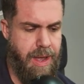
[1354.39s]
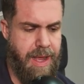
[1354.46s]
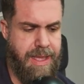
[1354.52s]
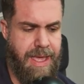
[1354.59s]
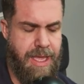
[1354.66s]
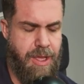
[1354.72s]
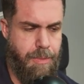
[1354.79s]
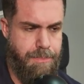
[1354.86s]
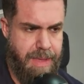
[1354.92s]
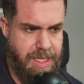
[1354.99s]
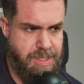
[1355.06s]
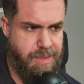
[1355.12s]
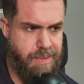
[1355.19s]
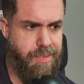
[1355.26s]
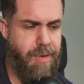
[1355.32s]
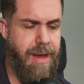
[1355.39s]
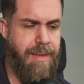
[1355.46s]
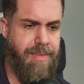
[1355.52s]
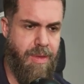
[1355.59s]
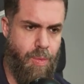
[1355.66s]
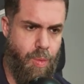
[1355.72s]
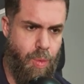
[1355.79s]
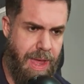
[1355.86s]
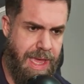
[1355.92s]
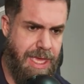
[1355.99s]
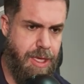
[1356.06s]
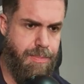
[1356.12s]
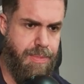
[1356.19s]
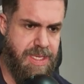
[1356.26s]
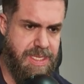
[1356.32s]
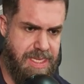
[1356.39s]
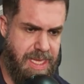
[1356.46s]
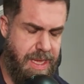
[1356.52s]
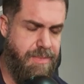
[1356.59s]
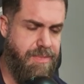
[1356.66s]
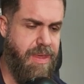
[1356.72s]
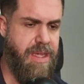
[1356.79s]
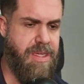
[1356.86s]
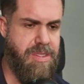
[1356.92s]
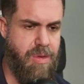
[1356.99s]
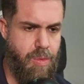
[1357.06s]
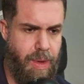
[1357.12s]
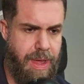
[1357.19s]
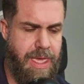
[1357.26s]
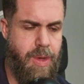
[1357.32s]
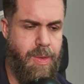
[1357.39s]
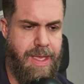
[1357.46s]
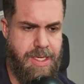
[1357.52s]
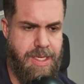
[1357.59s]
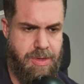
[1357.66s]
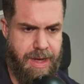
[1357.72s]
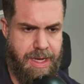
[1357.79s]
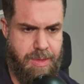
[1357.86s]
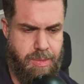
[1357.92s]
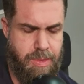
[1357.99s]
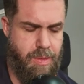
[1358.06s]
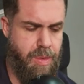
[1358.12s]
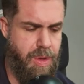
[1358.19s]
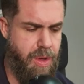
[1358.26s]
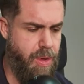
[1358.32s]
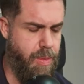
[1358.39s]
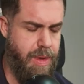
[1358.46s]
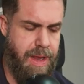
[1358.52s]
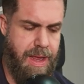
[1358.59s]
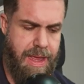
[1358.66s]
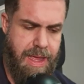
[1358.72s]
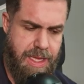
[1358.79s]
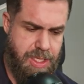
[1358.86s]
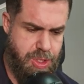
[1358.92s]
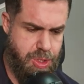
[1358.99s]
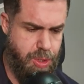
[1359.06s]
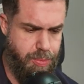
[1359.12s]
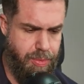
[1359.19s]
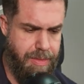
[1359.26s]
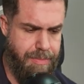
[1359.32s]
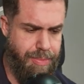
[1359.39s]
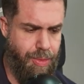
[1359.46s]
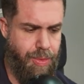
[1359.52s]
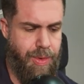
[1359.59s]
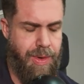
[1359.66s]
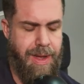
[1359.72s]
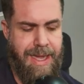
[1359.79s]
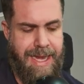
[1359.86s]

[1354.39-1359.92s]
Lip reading: Okay, your mental frame, the way you perceive things, the way you interact with the world, super important.